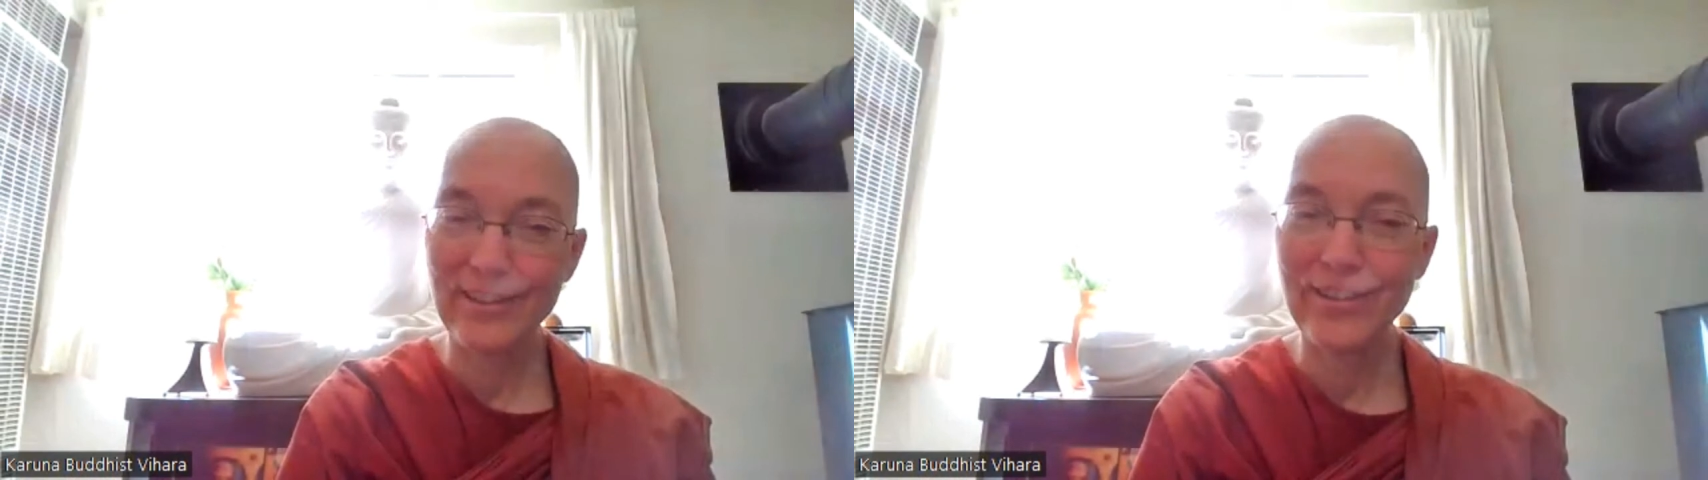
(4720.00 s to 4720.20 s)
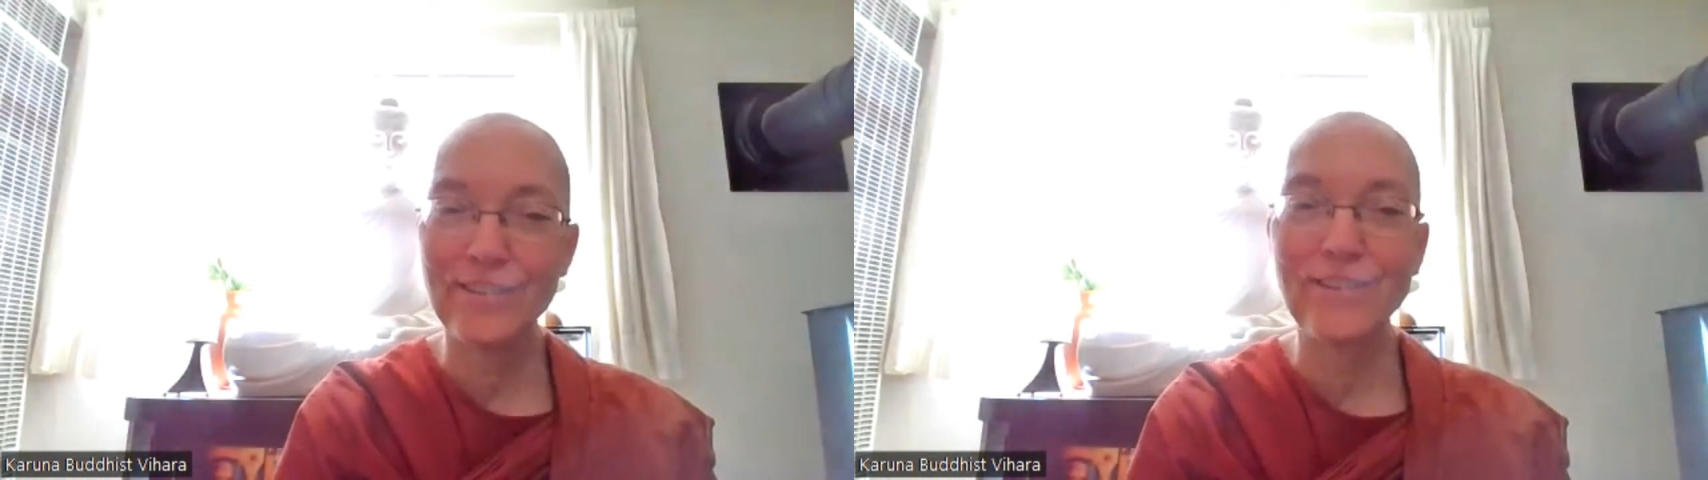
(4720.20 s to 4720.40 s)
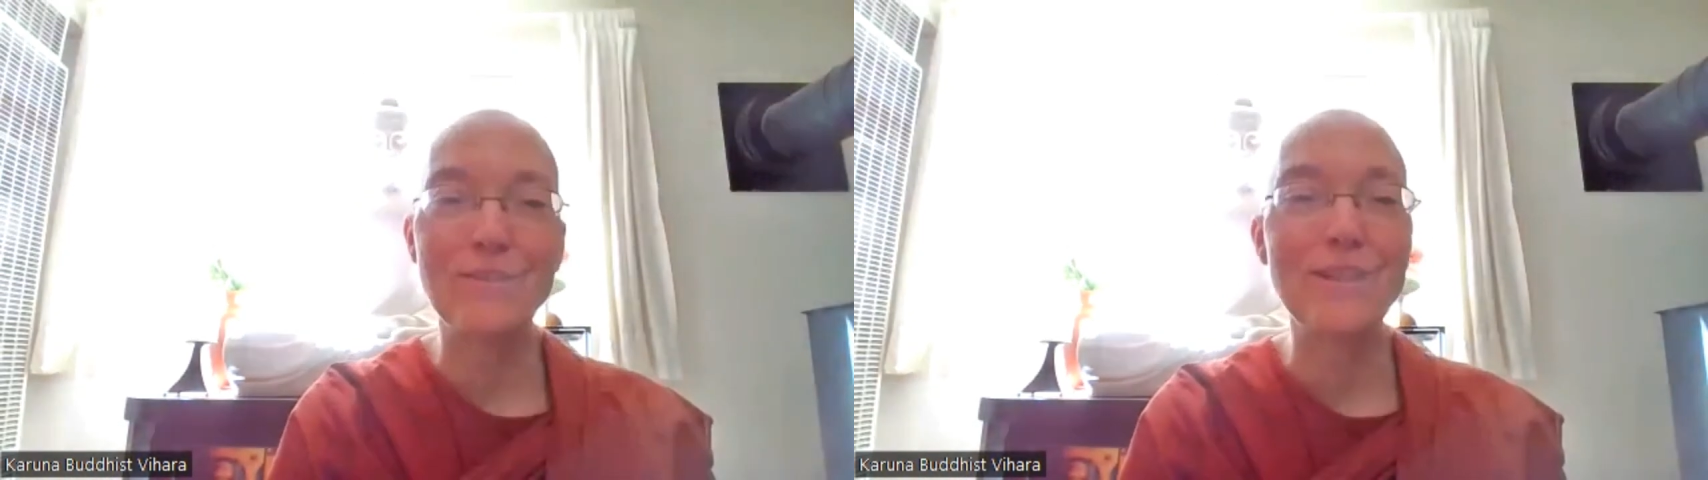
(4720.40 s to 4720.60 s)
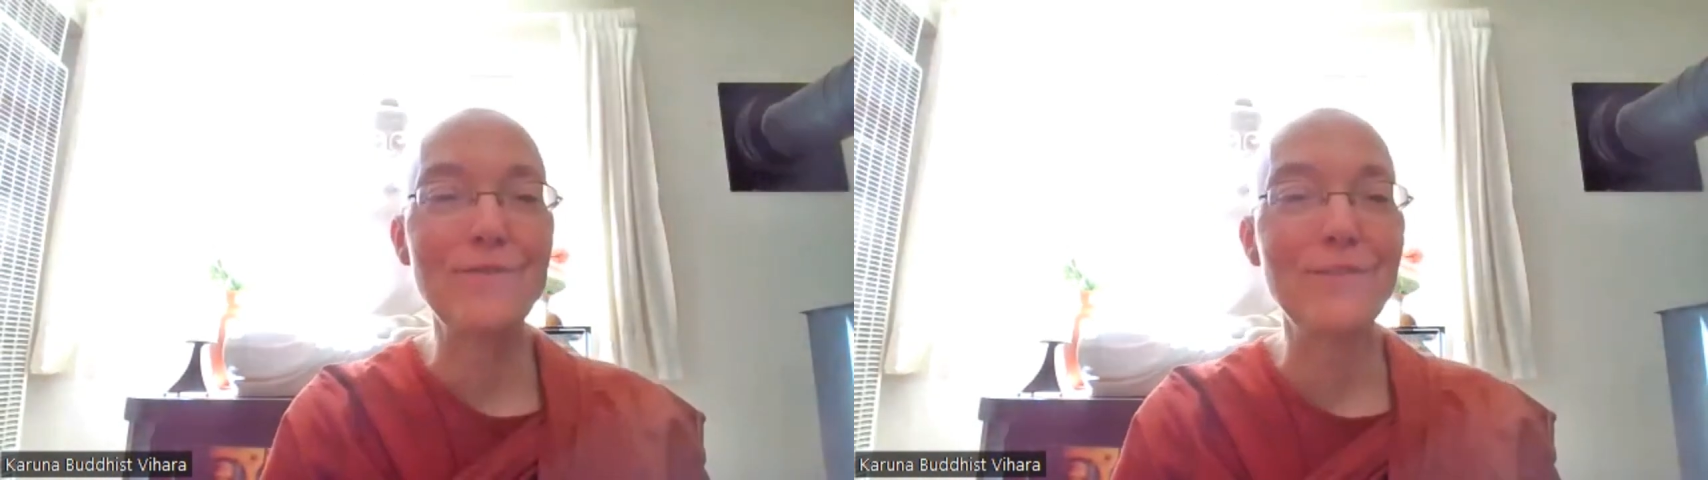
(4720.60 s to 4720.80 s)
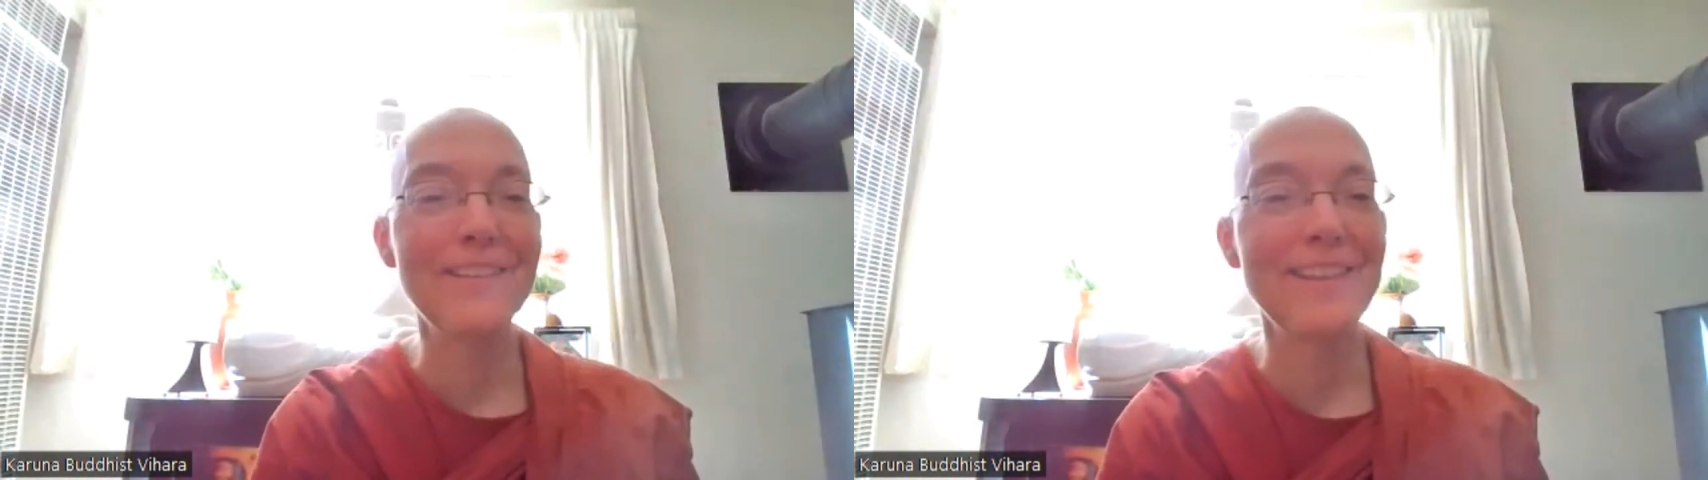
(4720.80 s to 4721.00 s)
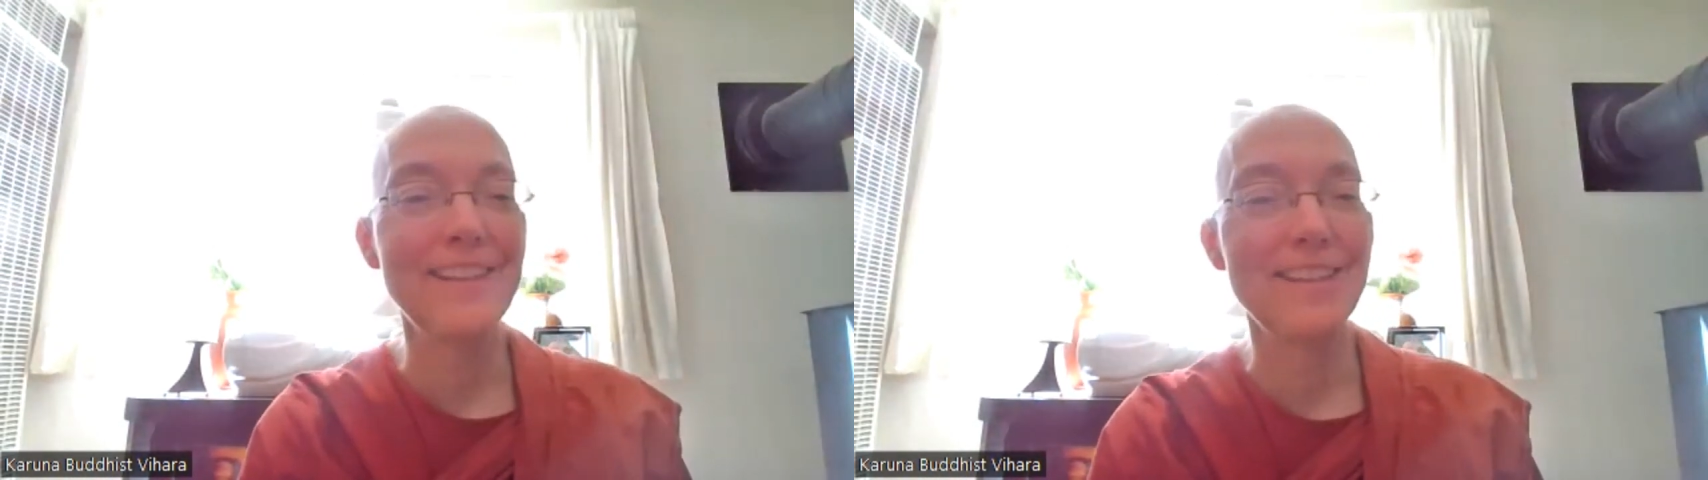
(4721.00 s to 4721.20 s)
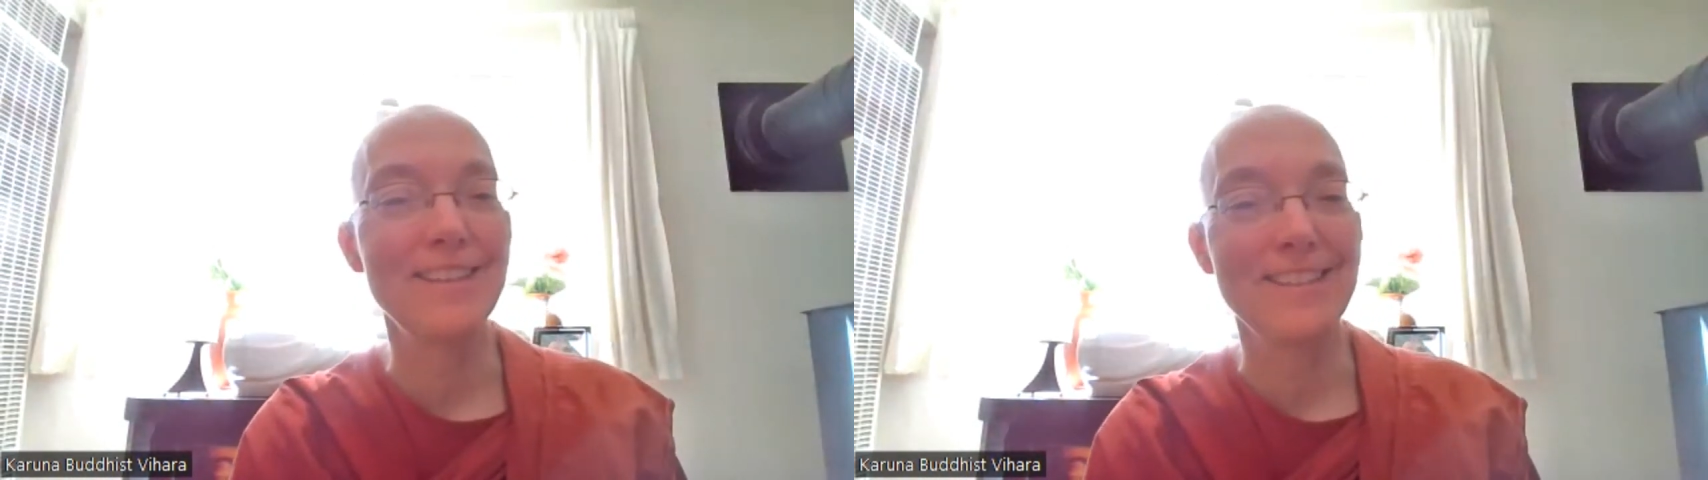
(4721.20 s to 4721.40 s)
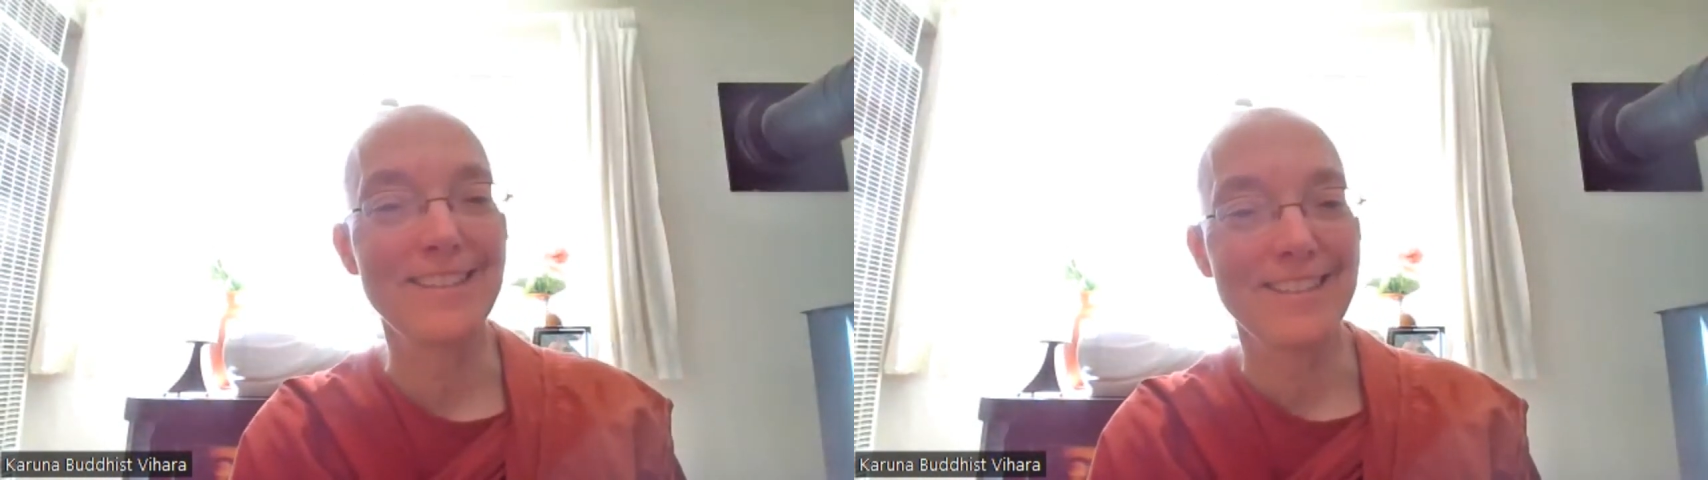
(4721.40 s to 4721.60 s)
There definitely
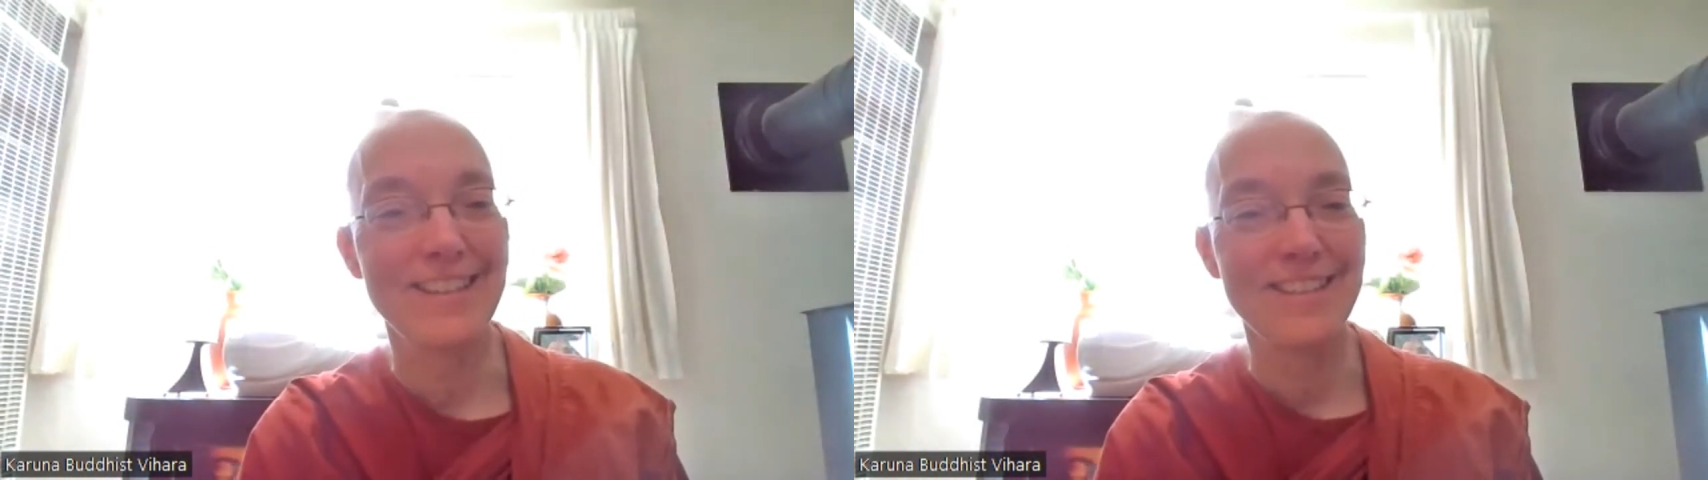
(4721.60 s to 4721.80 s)
is.